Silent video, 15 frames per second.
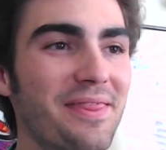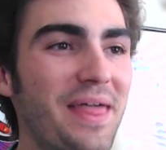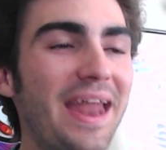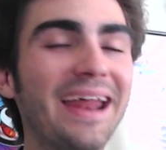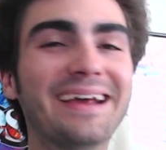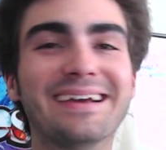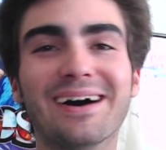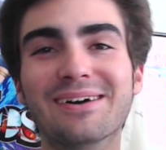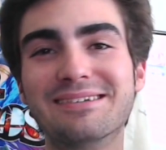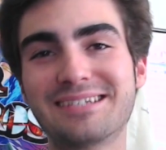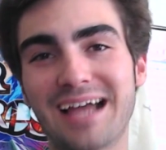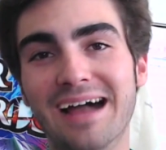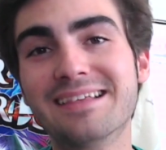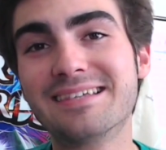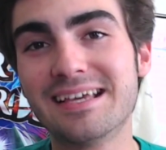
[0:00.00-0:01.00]
Then it goes,
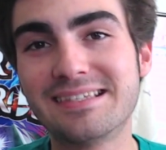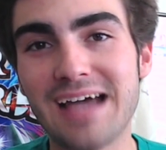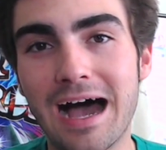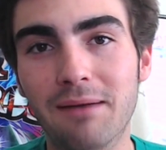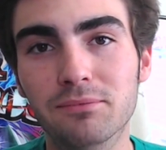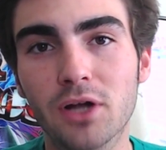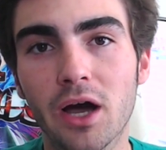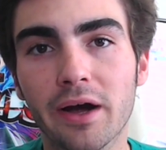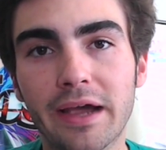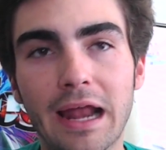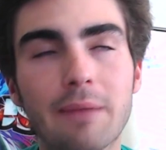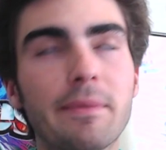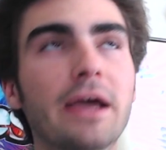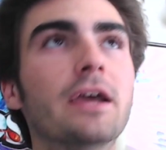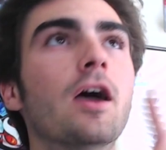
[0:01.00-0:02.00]
cuts to Tom Nook, and
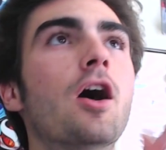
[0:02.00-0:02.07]
I'm like,